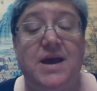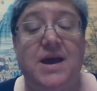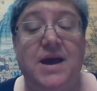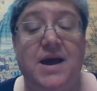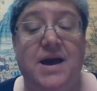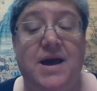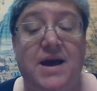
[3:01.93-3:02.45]

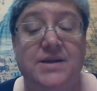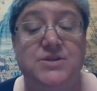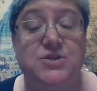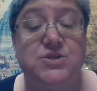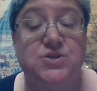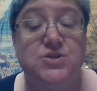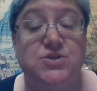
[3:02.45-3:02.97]

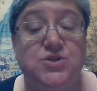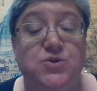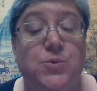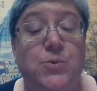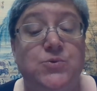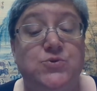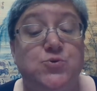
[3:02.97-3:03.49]
to
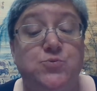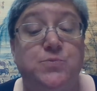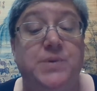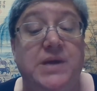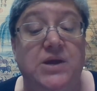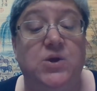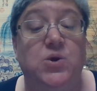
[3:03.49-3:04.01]
do to
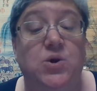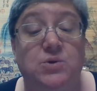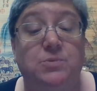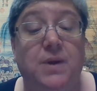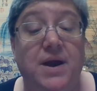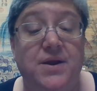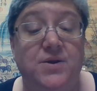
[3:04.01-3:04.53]
be good
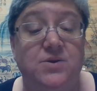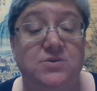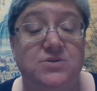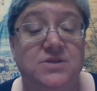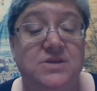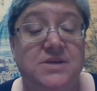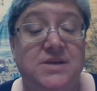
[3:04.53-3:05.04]
writers.